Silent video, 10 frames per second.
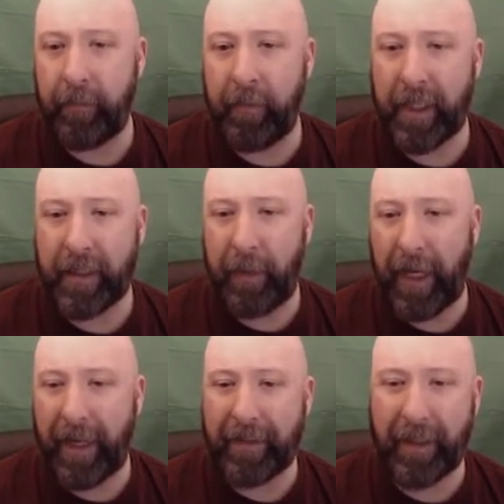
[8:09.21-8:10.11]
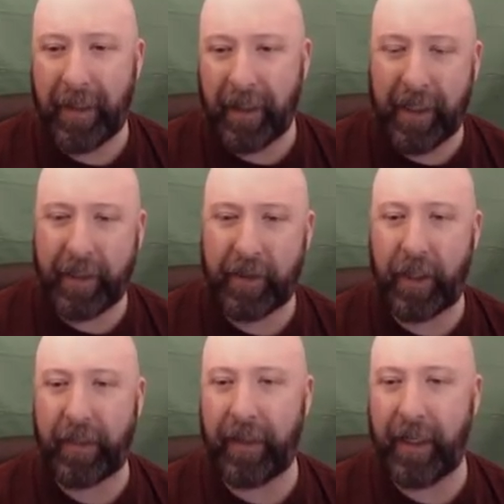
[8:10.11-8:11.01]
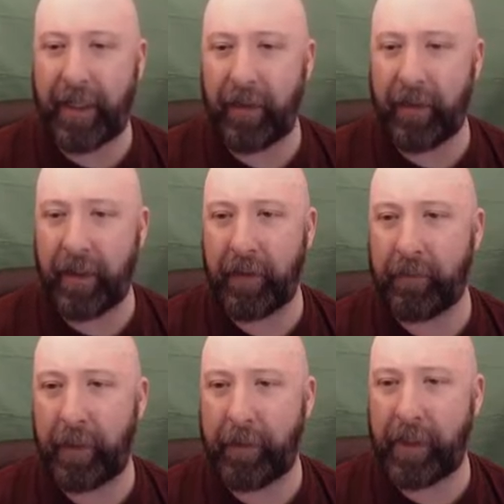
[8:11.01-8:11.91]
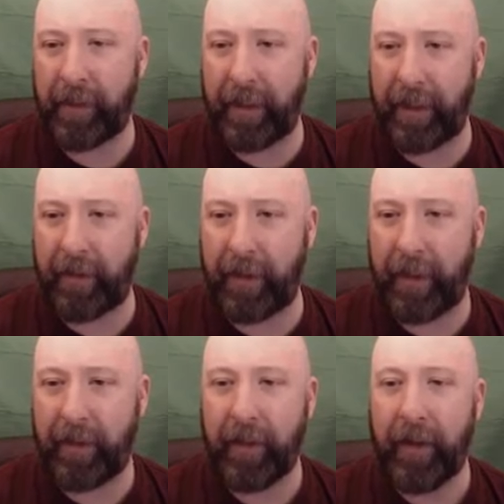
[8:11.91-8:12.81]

mixed passing. I kind of changed that here. I'll probably change that here and there.